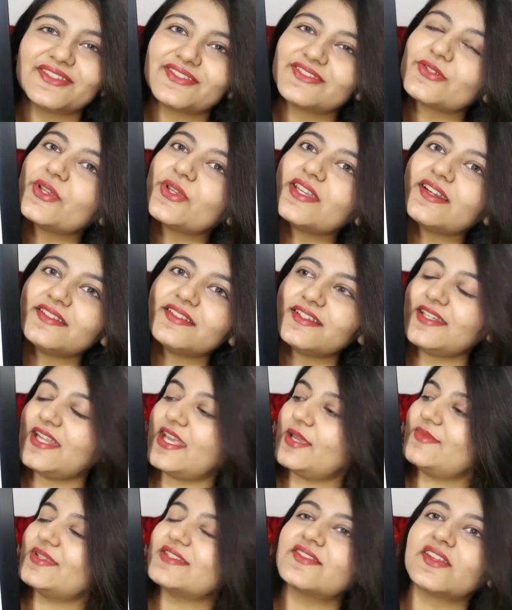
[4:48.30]
So here the
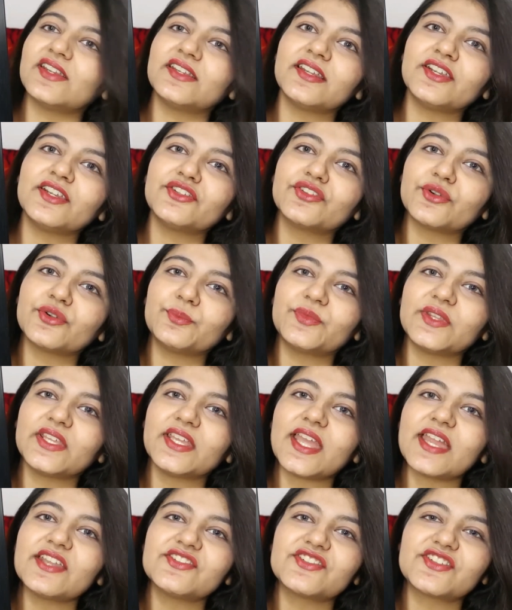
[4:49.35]
name is written
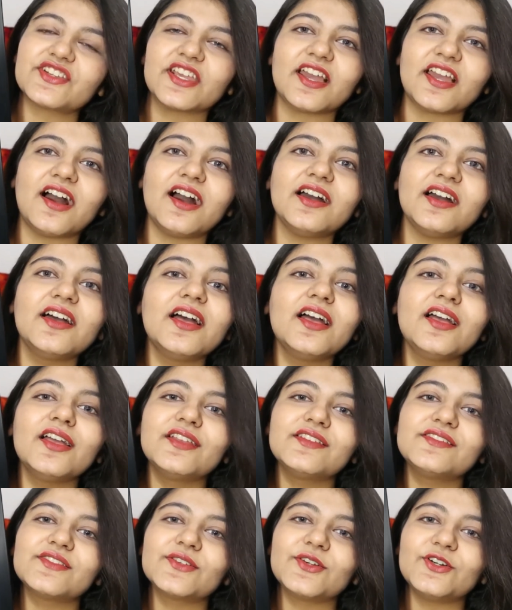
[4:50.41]
Trupti and Shreya.
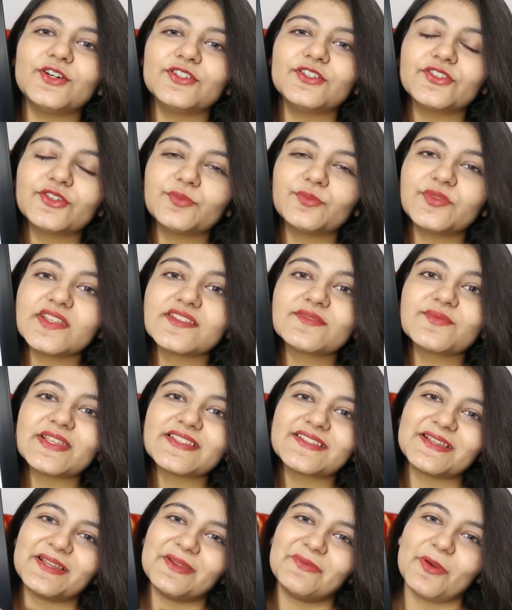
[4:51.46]
So Trupti is
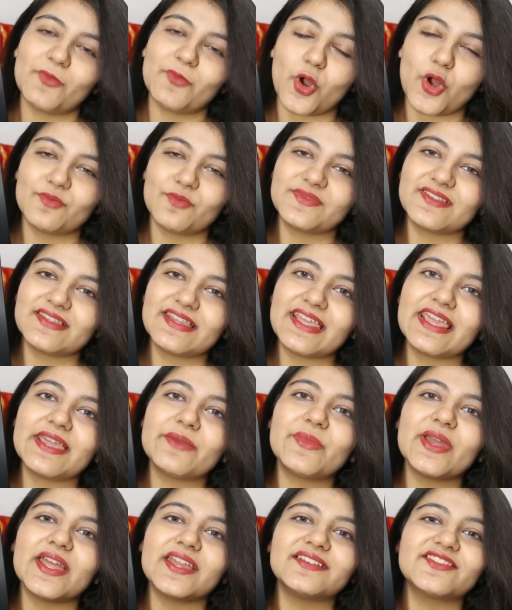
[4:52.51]
basically my mom's
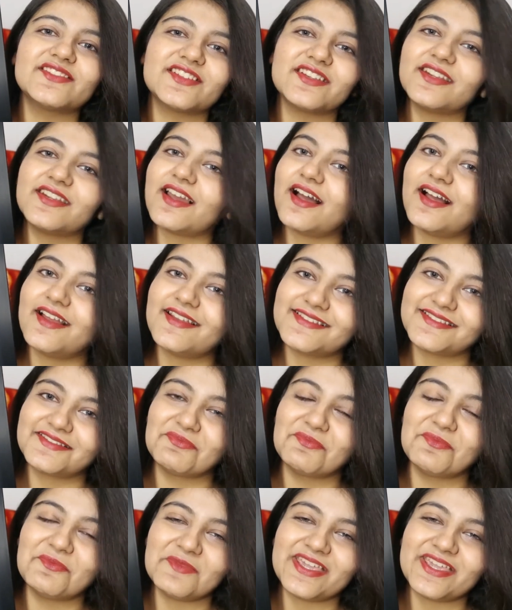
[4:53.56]
name and Shreya
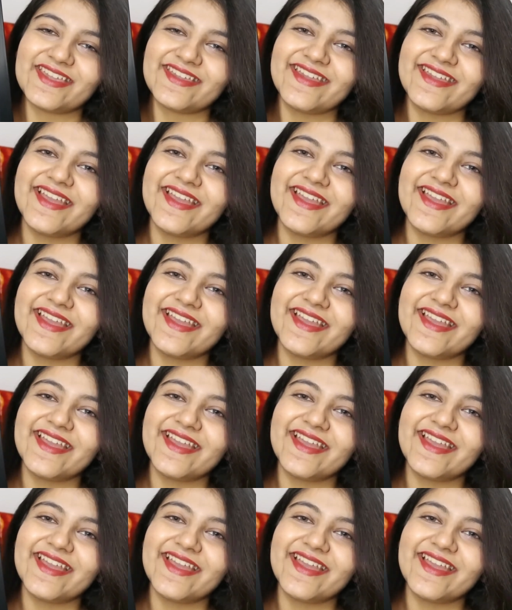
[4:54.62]
is me.